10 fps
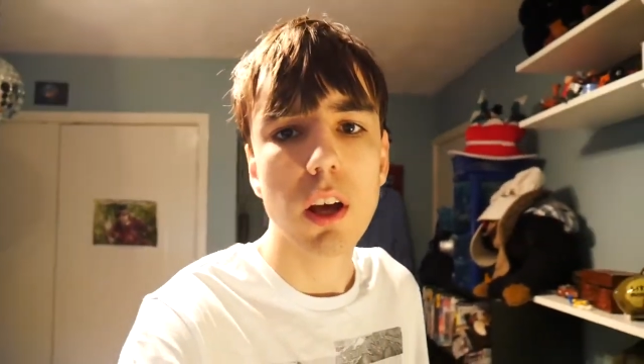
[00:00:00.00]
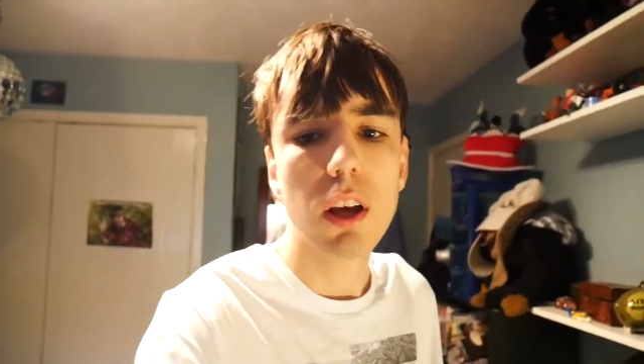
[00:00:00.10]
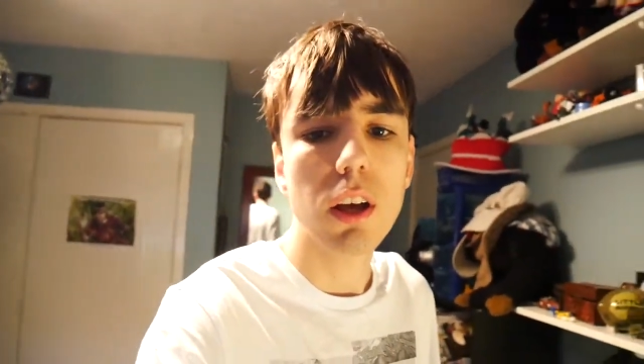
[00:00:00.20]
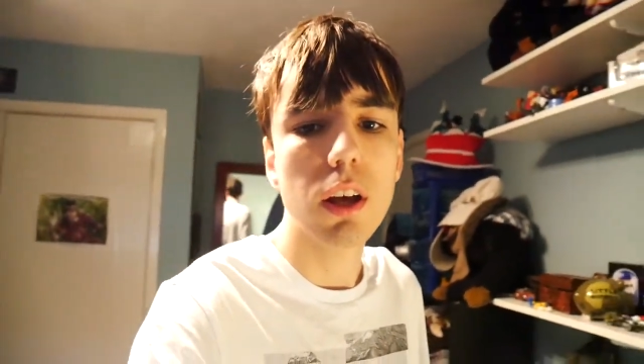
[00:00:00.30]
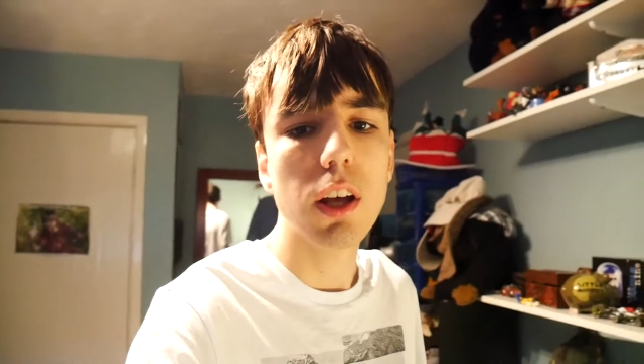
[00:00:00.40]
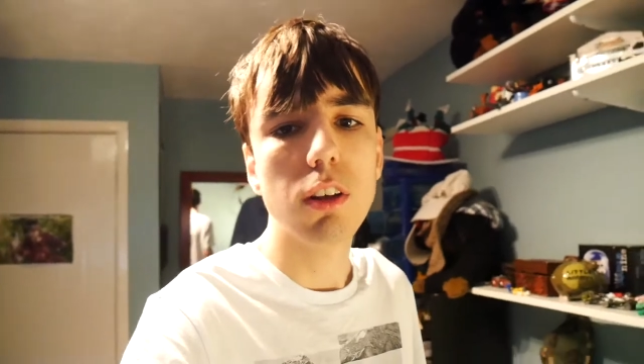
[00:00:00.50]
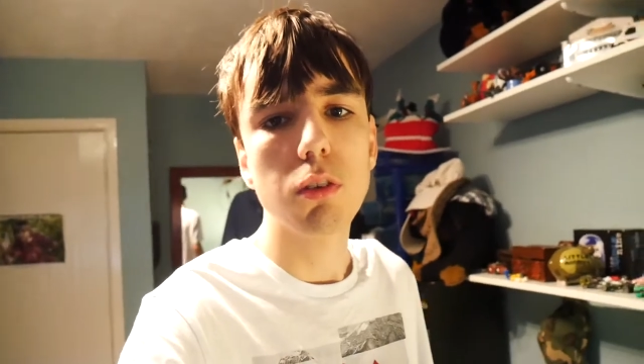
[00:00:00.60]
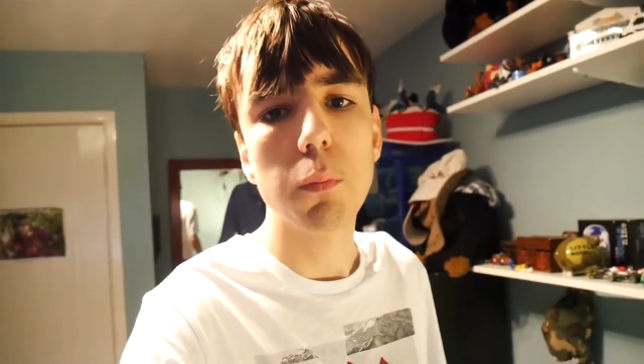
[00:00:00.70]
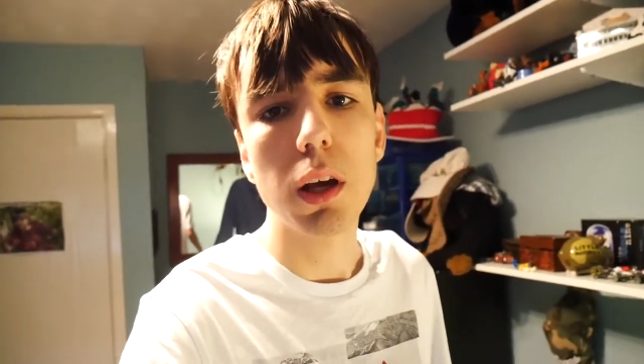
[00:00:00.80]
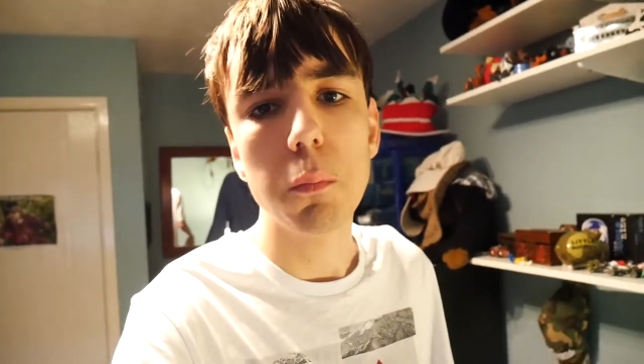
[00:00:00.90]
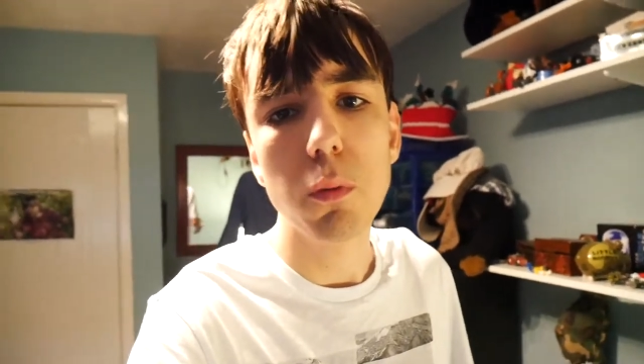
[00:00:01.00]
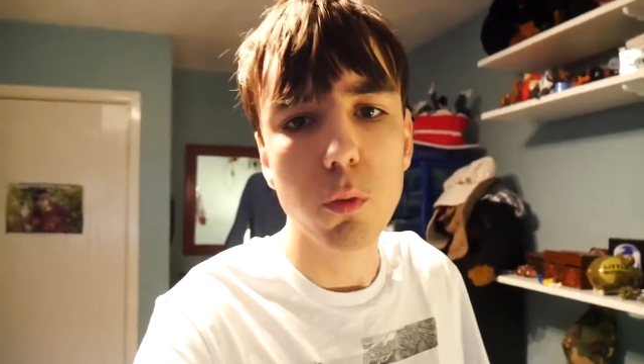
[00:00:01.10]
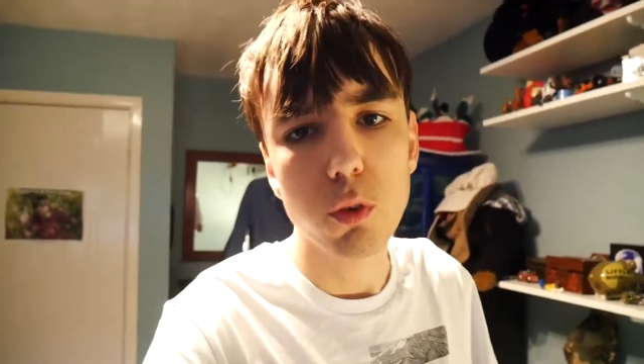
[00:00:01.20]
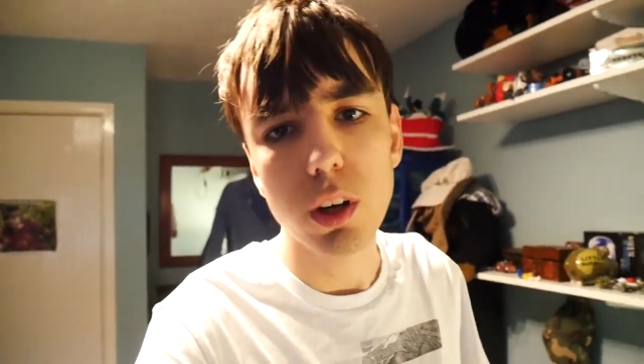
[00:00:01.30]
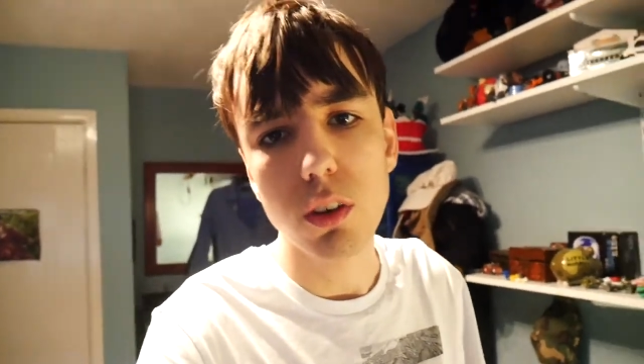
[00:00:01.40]
uh, it's my
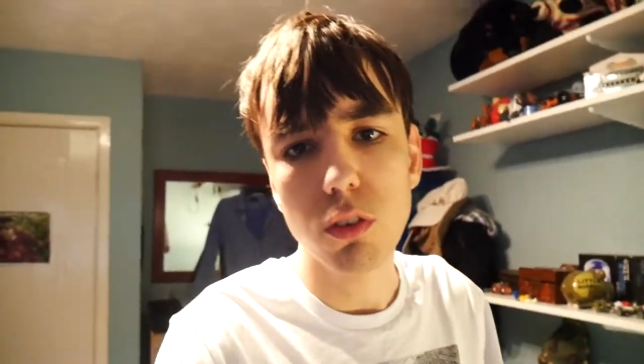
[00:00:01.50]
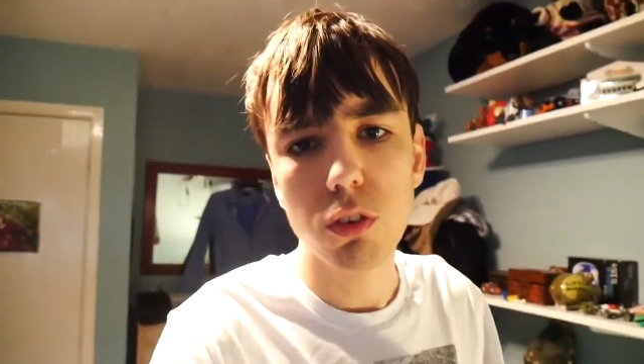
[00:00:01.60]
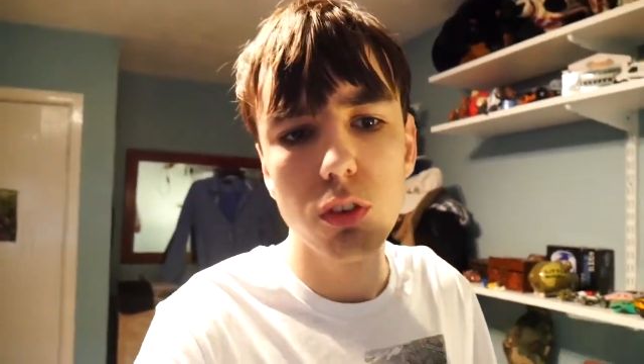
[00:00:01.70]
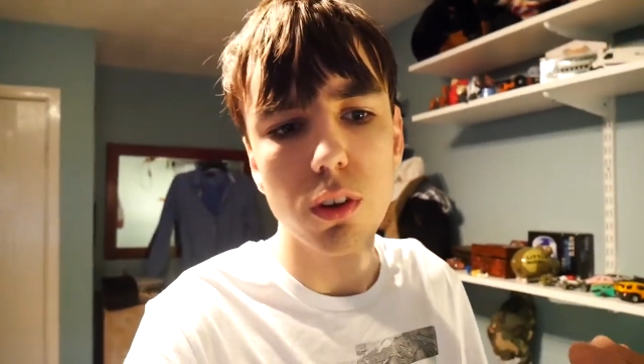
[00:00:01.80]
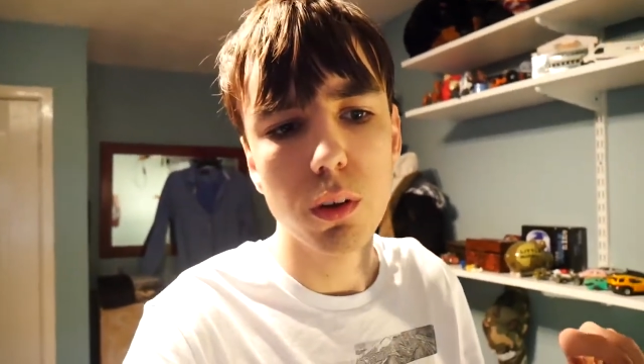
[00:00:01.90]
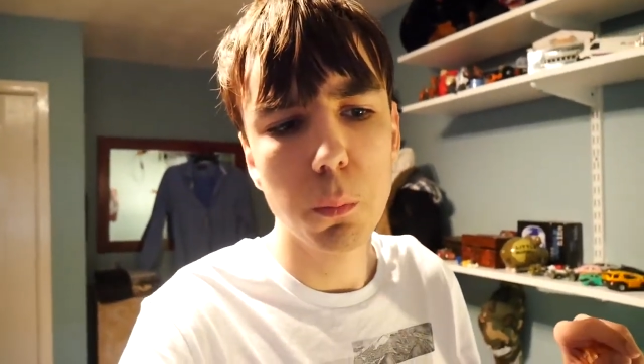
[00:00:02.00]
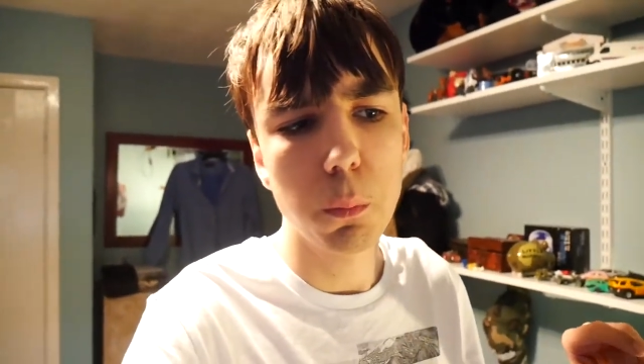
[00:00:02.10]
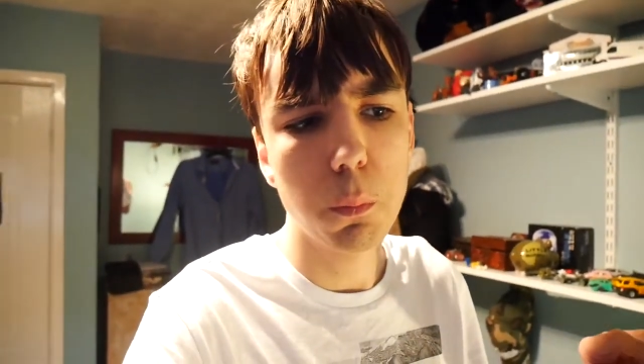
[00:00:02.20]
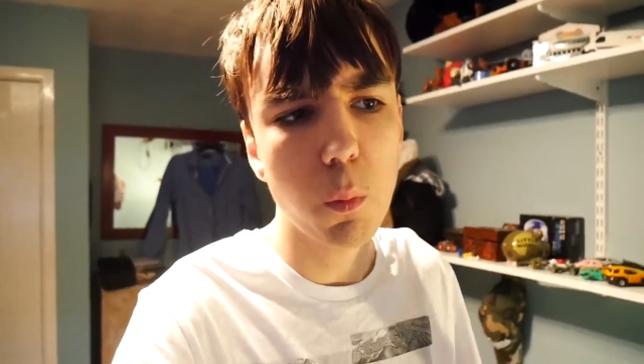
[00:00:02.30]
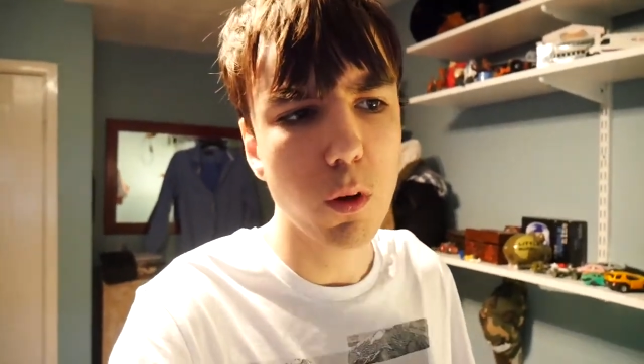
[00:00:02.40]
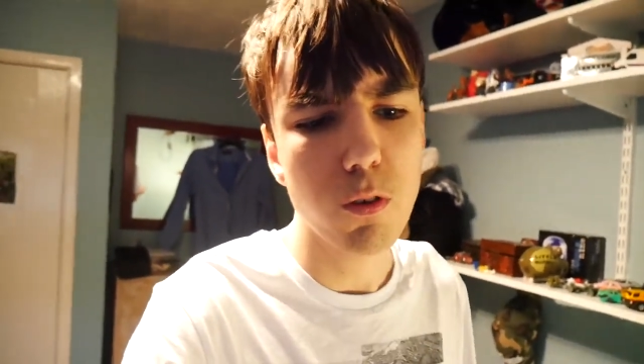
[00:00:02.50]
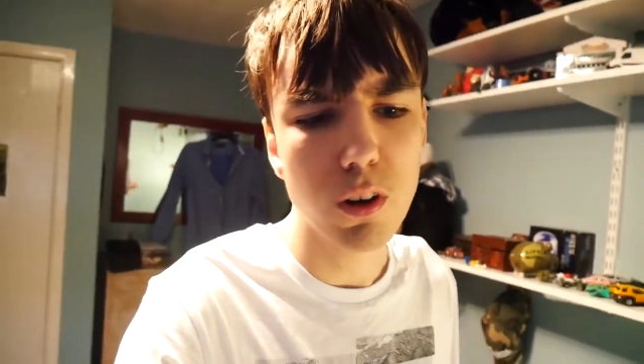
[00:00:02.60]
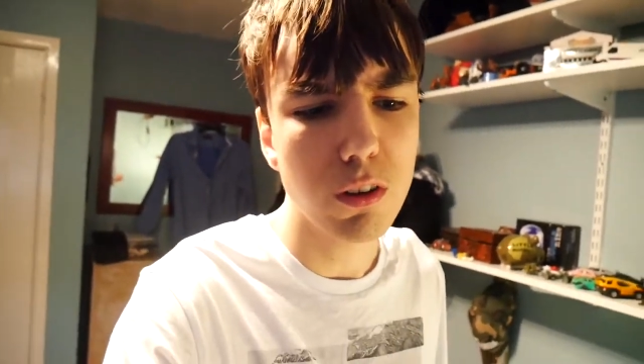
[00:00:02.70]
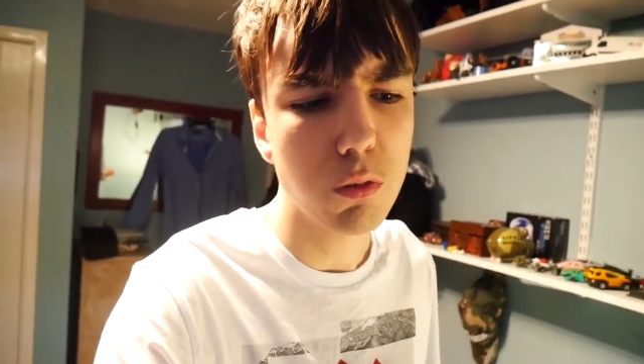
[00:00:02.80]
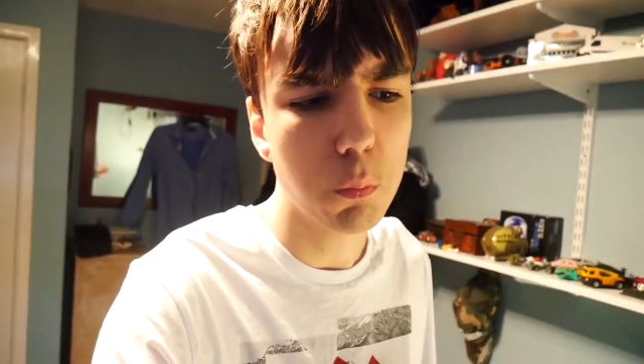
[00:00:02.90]
mum's friend's
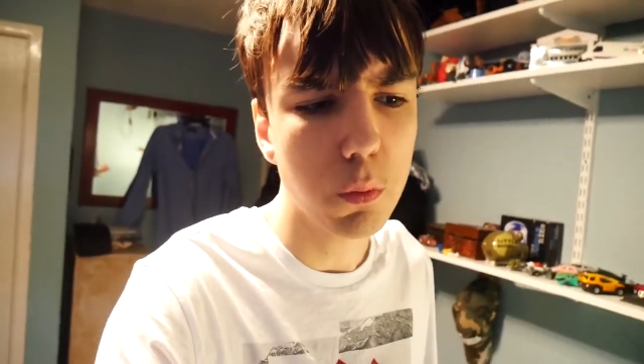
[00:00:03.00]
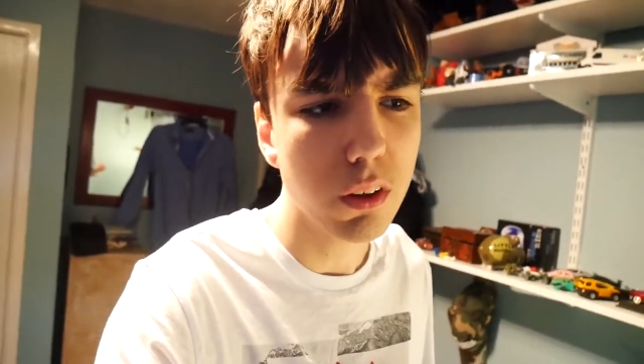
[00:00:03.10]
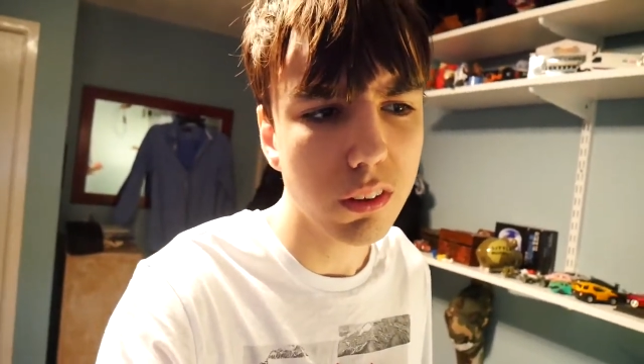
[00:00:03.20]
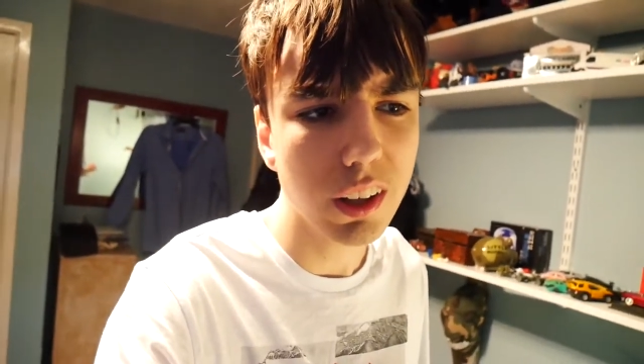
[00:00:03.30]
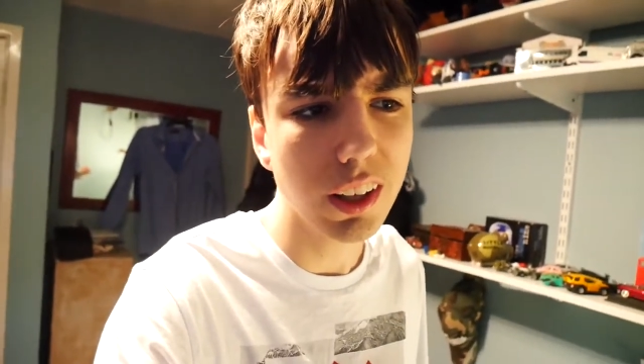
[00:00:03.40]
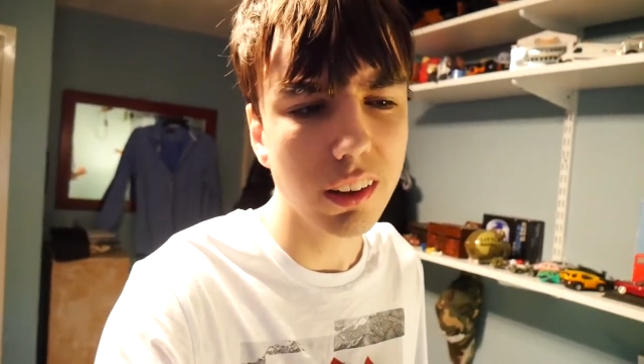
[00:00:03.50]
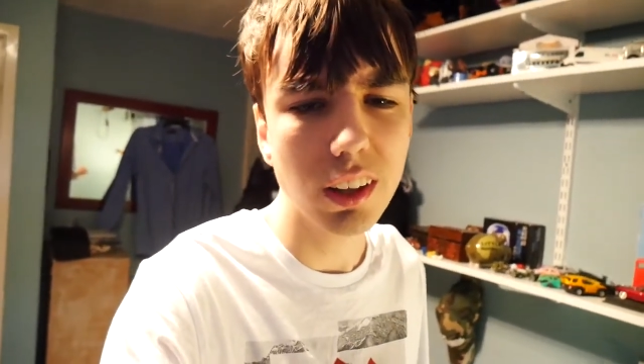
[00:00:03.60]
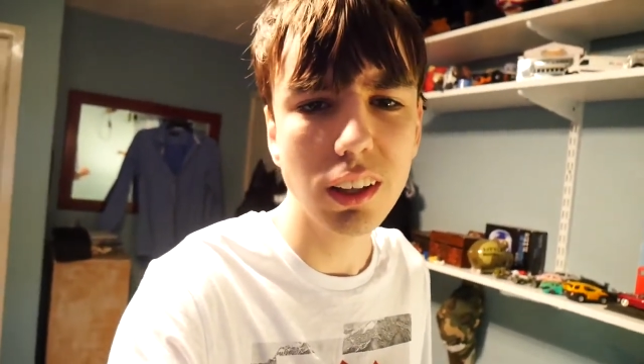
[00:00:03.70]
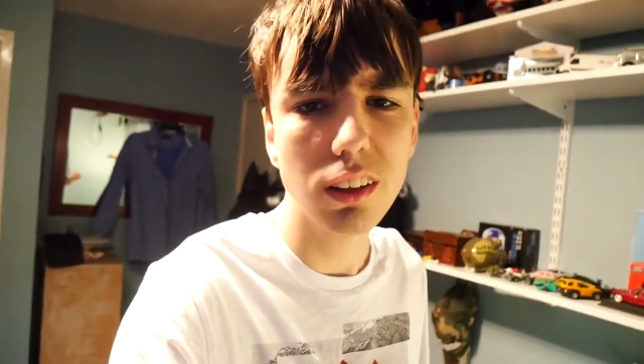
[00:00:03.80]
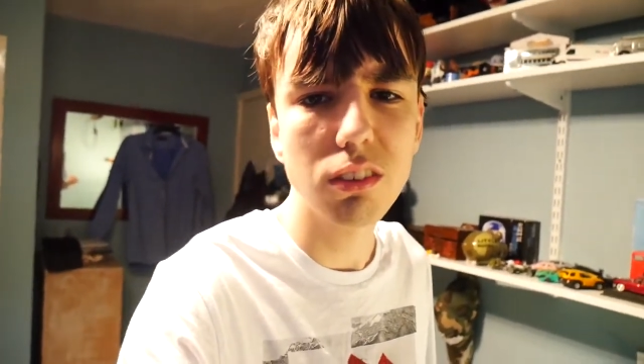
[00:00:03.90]
boyfriend's birthday, I think.